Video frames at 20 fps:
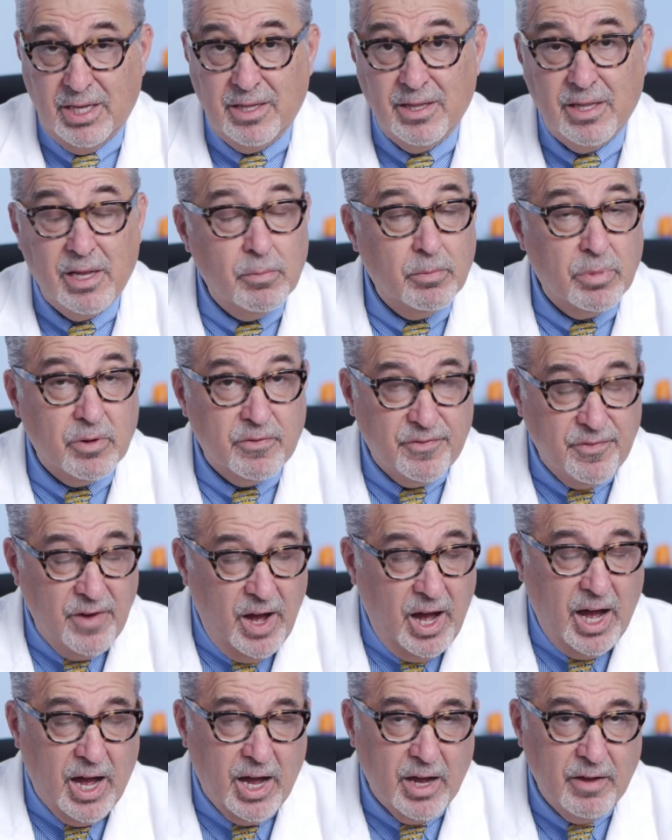And number
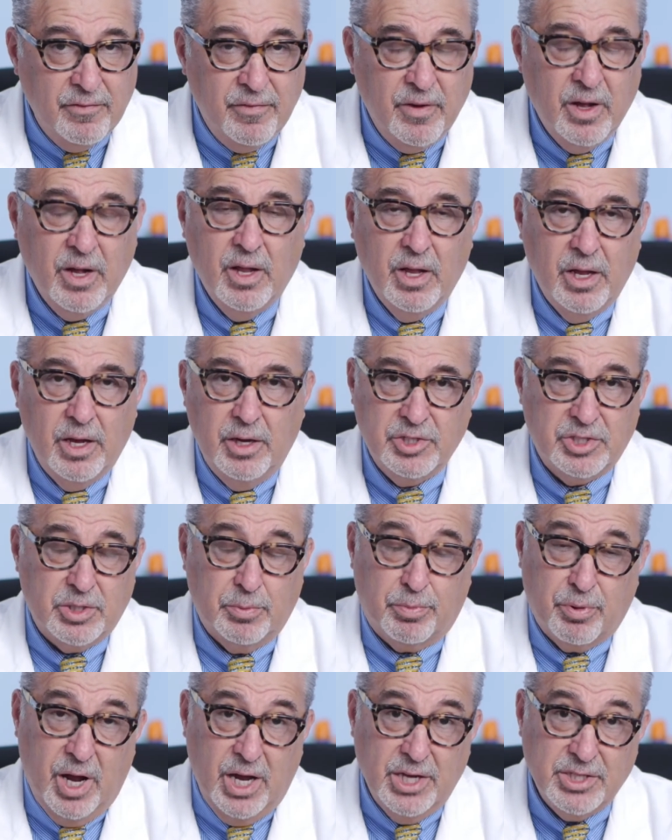five, uh,
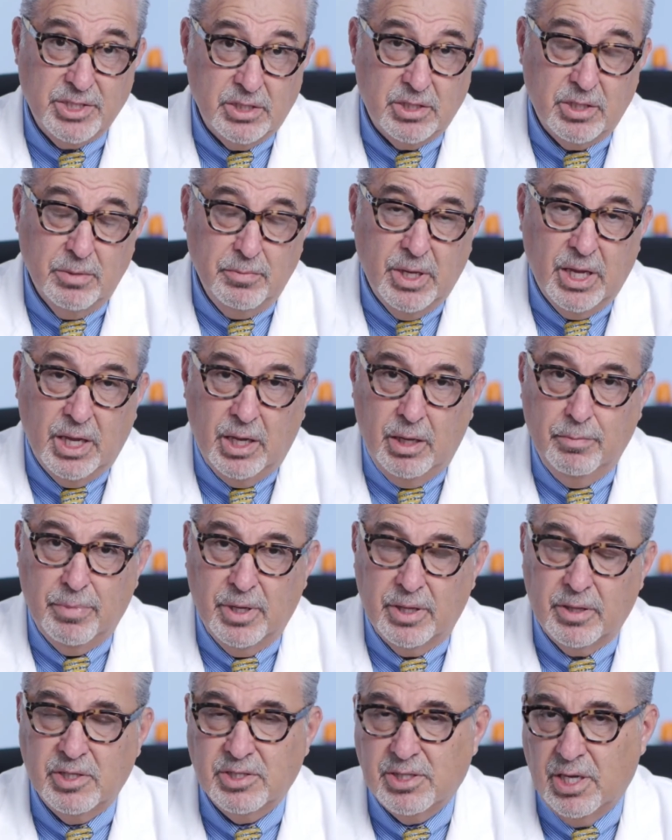surprising to me,
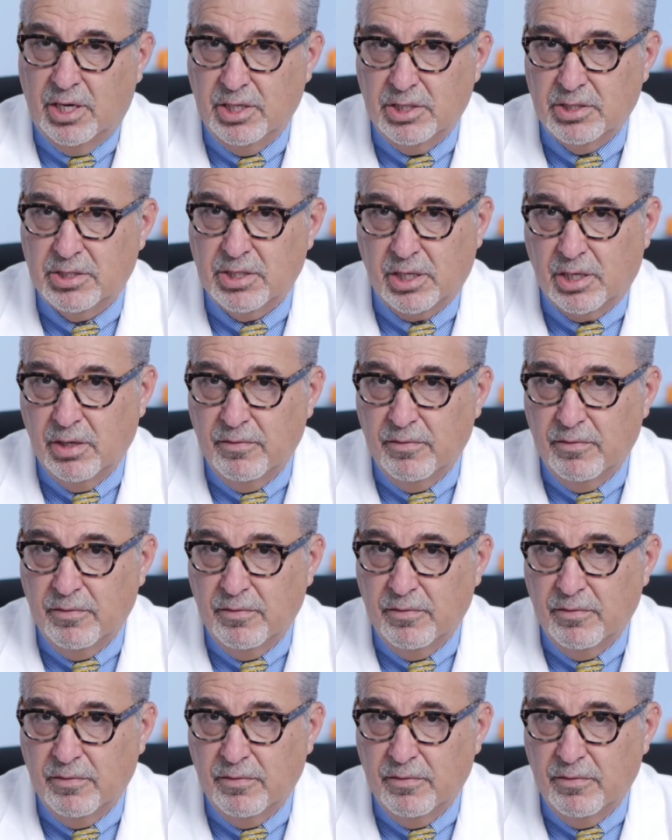but studies uh,